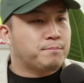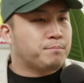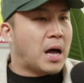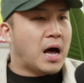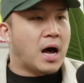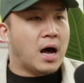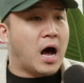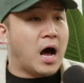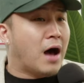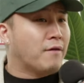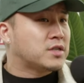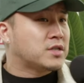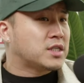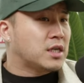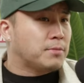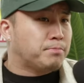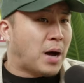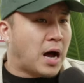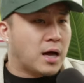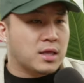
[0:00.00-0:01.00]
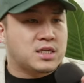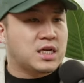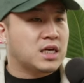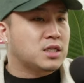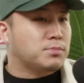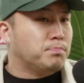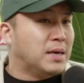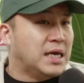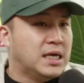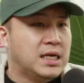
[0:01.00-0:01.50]
uh, obviously
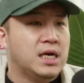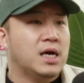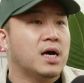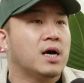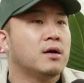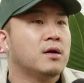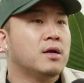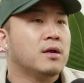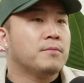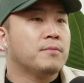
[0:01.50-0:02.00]
politics media